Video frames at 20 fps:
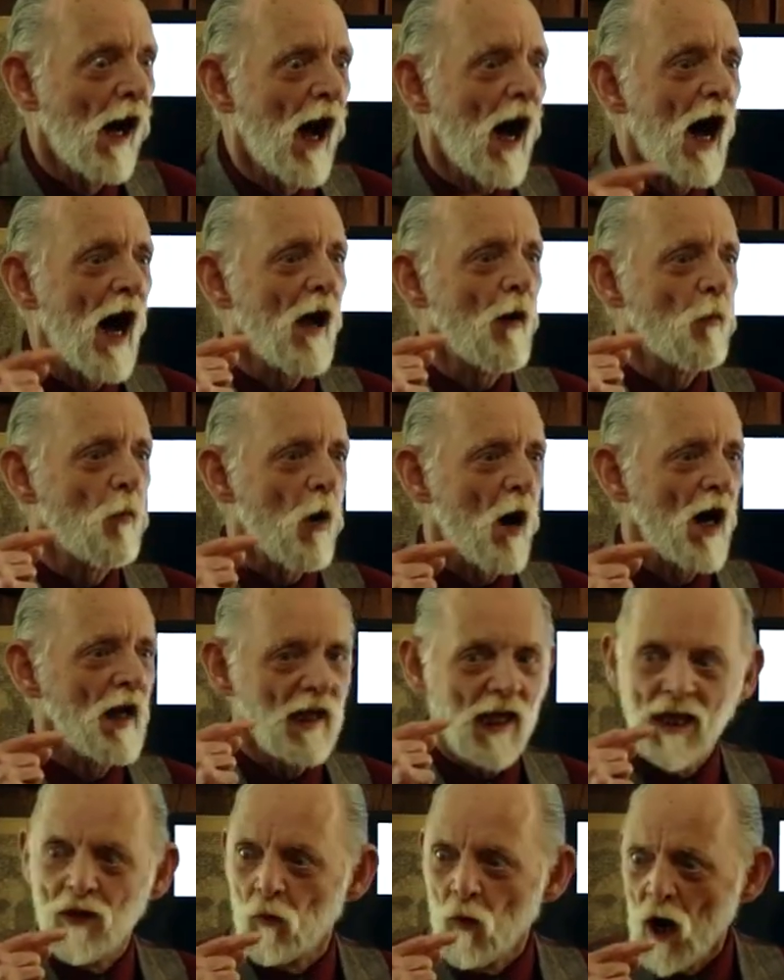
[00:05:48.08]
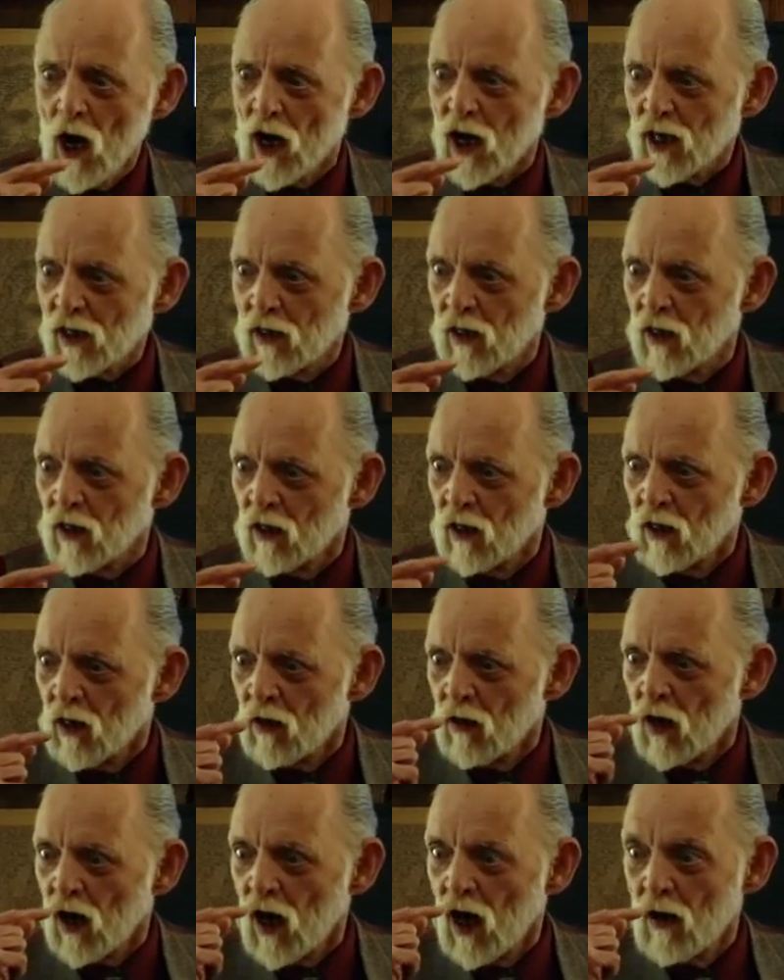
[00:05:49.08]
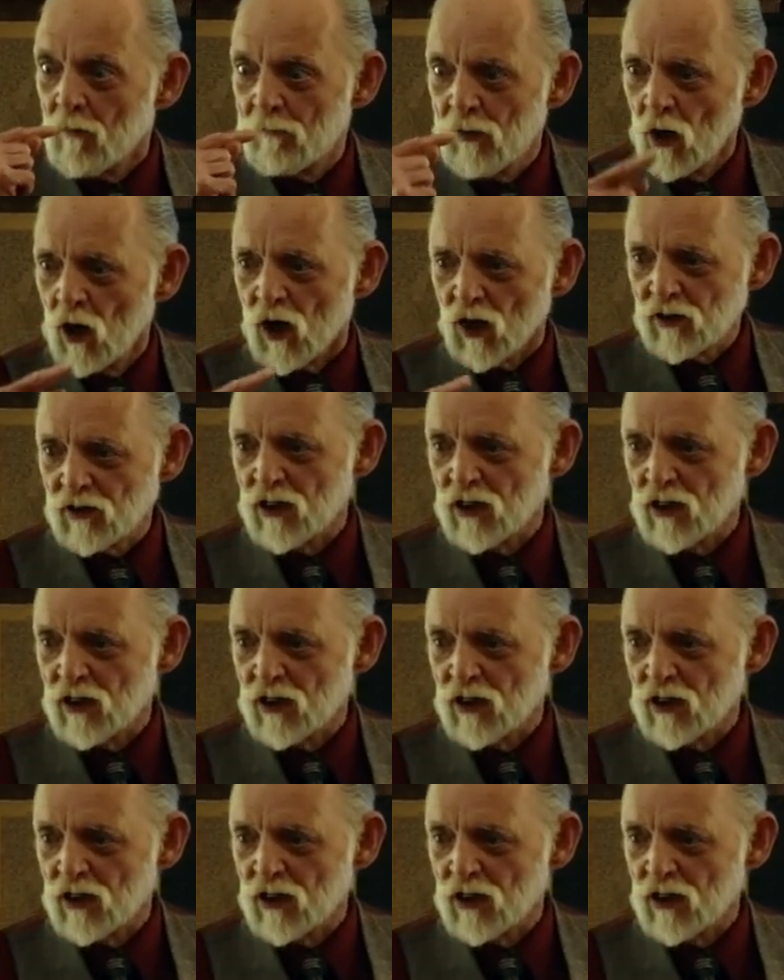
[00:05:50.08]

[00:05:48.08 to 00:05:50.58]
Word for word: I want a what? A book.